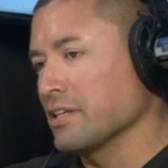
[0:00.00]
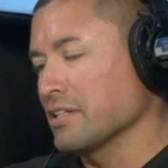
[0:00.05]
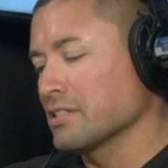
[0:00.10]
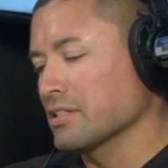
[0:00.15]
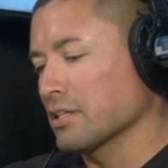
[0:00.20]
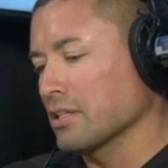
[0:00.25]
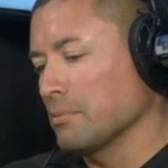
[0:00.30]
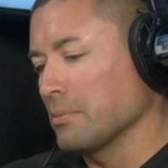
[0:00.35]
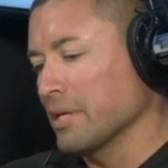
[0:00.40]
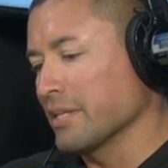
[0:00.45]
it's
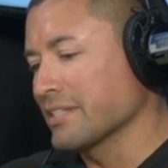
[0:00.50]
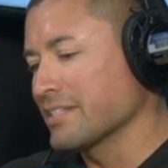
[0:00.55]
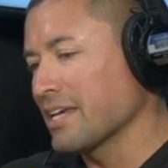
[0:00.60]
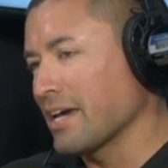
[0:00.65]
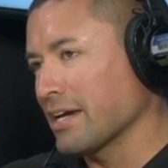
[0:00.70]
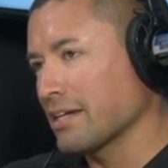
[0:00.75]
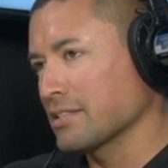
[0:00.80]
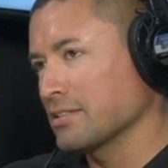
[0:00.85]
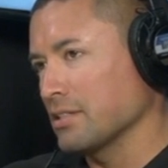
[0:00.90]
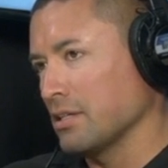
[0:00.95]
going to be a
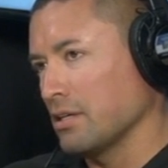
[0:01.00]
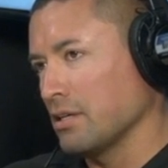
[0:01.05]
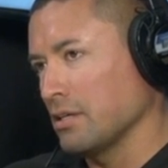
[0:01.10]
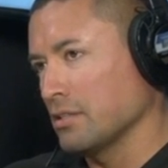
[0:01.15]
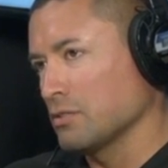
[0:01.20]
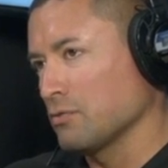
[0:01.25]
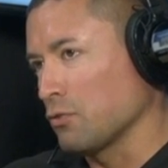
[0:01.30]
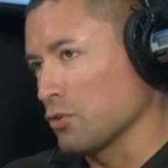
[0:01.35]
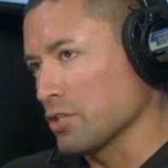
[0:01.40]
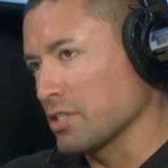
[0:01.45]
tax uh,
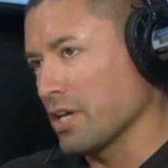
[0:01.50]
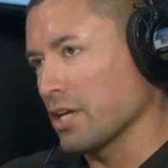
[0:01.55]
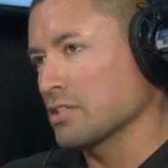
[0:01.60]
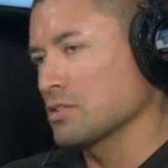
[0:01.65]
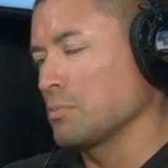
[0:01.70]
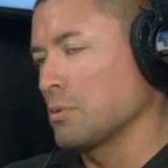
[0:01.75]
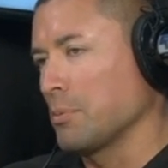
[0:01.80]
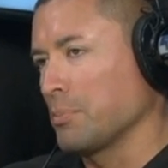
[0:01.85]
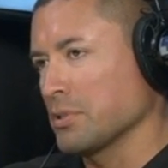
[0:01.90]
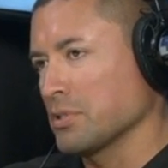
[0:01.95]
it's for tax
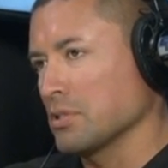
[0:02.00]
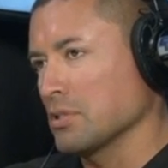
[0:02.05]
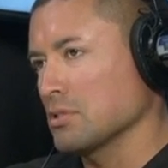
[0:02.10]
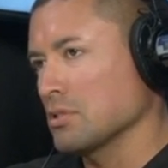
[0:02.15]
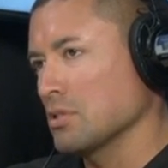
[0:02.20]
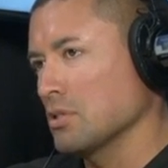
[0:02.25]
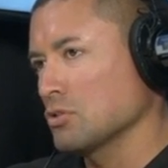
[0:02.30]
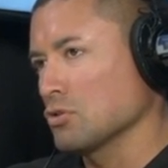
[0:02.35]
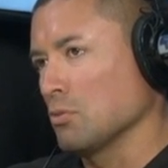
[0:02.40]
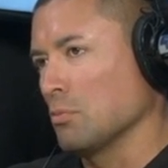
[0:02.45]

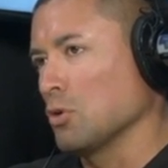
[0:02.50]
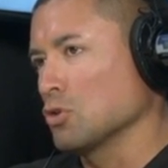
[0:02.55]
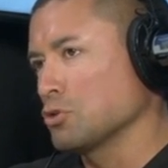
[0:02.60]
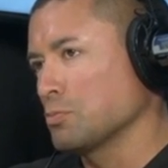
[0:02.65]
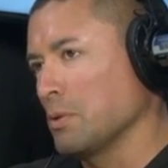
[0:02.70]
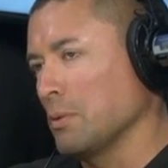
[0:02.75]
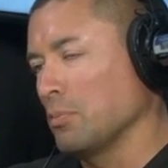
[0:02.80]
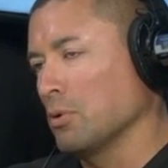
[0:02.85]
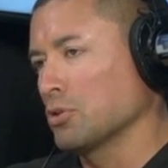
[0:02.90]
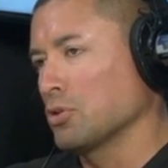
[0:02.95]
purposes so most
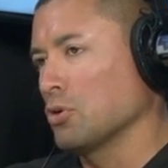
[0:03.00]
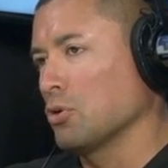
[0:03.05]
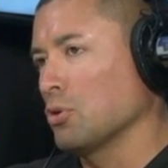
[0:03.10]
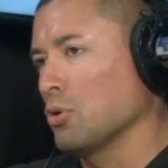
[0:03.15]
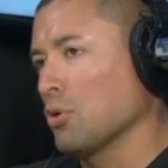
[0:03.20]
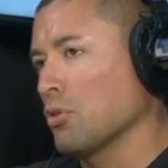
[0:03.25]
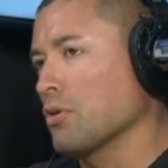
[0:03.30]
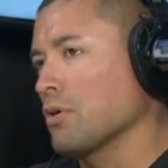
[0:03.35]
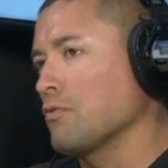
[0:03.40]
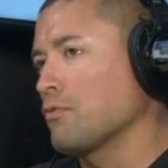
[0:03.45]
people don't
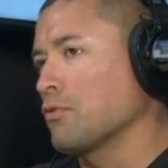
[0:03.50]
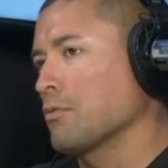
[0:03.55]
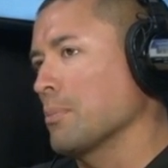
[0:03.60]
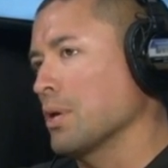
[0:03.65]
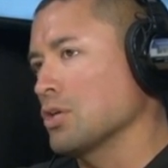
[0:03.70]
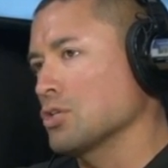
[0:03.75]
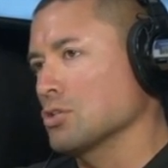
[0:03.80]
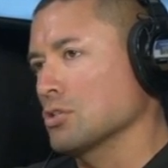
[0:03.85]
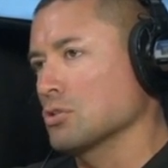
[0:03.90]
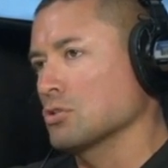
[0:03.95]
know the
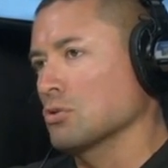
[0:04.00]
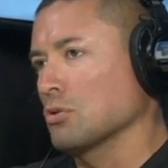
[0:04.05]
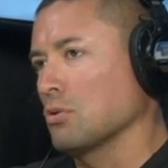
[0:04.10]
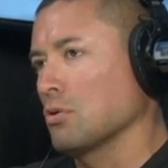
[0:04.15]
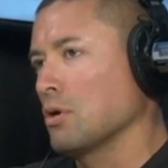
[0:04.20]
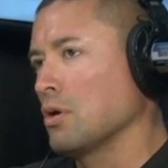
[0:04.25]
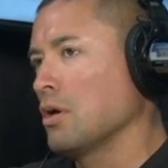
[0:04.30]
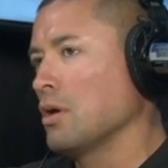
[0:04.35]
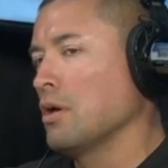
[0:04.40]
information so